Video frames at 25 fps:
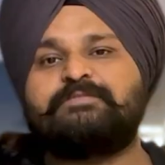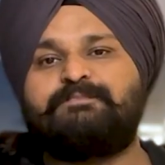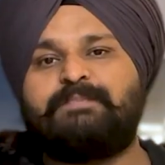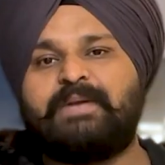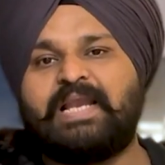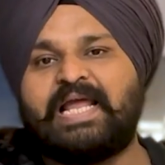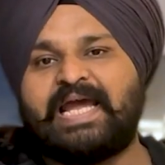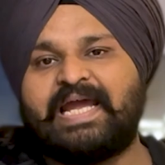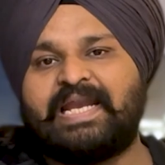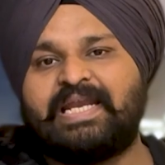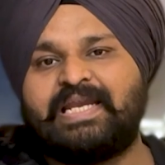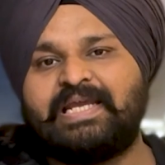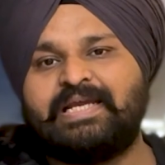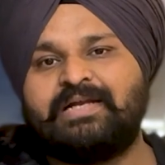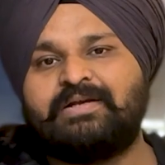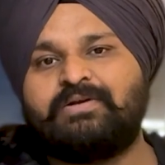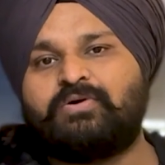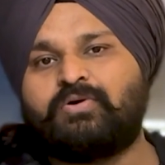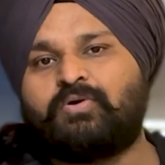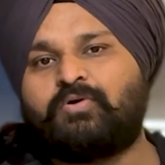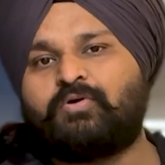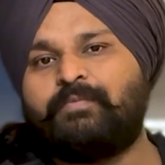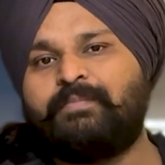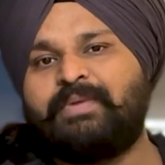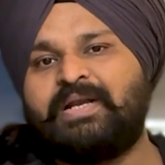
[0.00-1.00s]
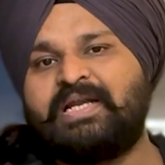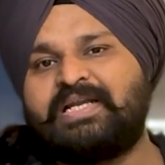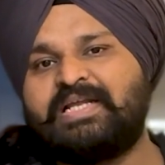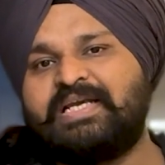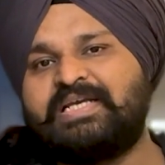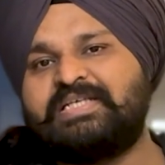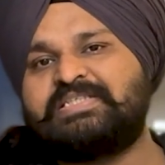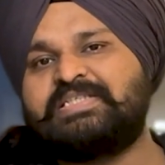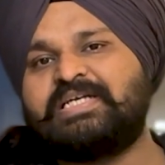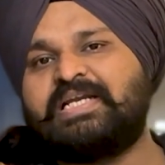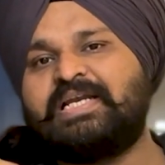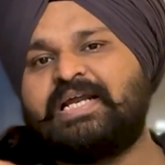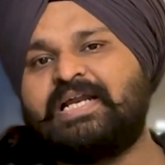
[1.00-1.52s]
planning,
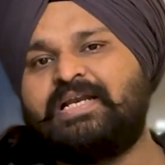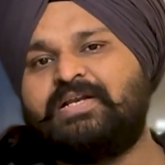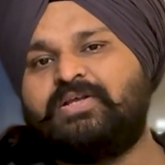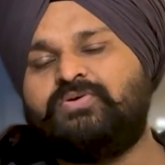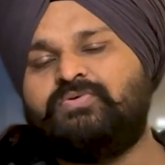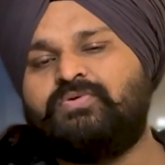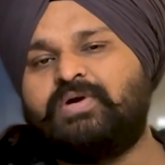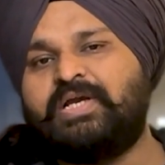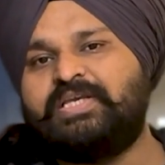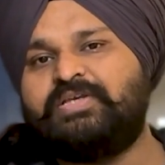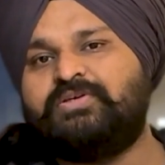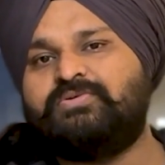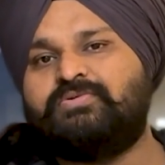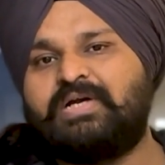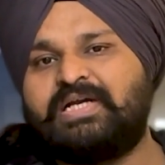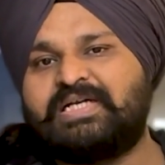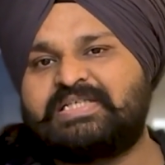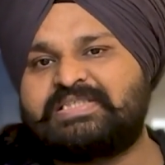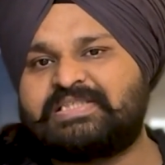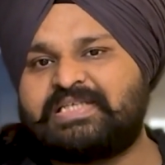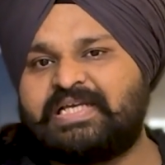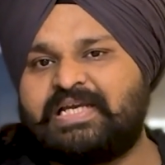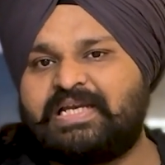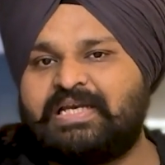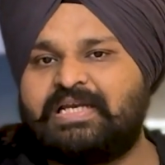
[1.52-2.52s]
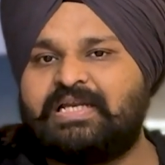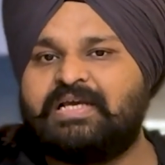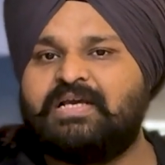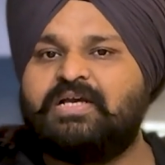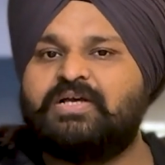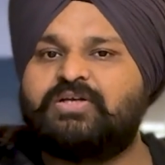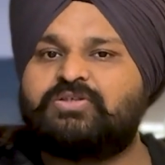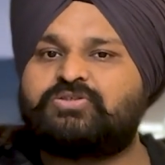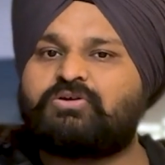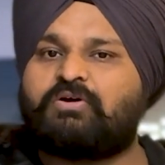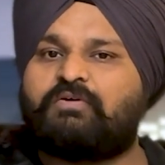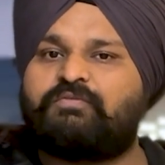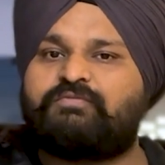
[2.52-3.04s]
documentation, and UI UX in
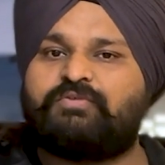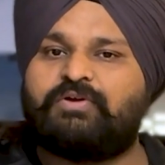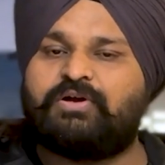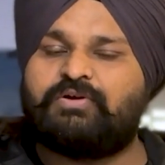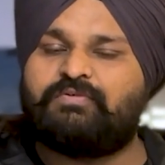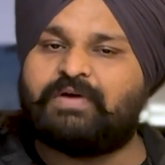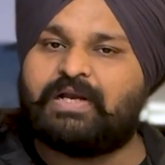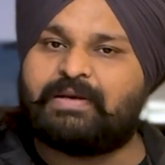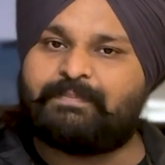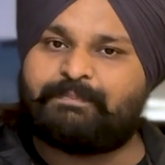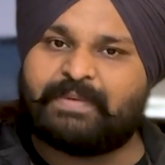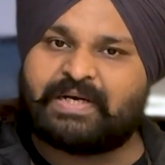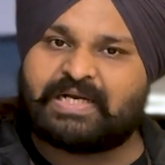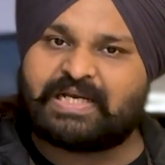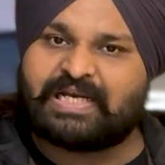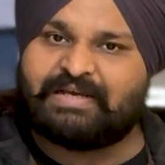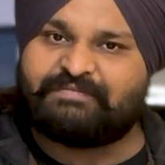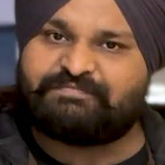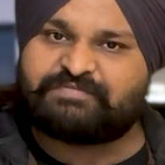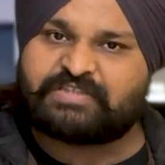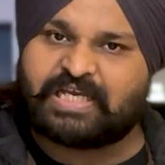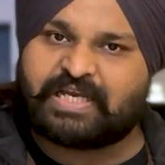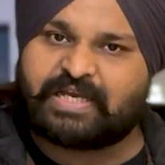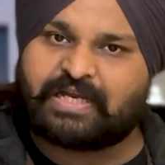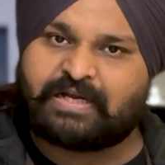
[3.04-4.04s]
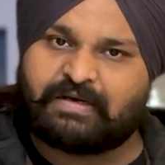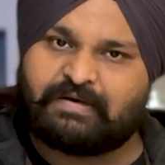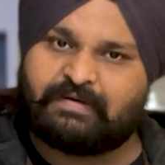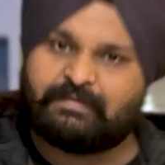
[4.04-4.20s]
software development lifecycle.